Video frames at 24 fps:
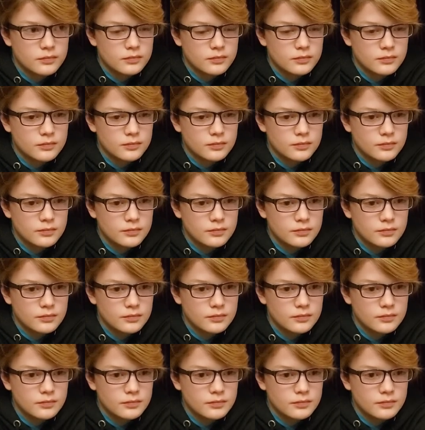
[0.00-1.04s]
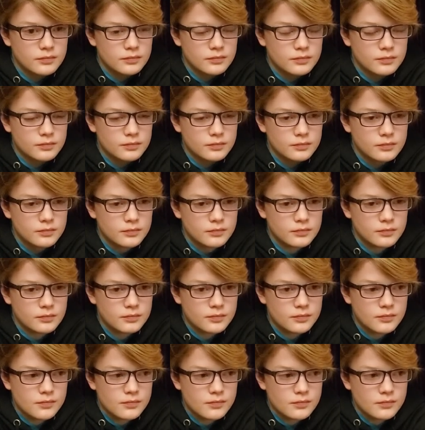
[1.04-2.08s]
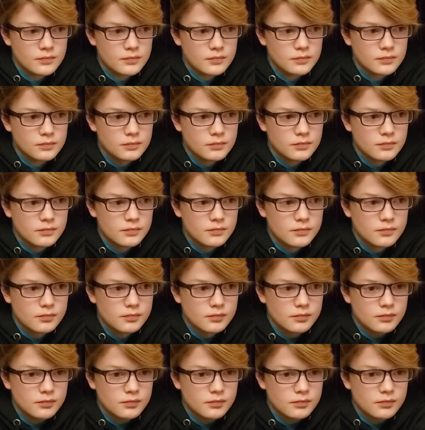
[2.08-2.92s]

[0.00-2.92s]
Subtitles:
(silent)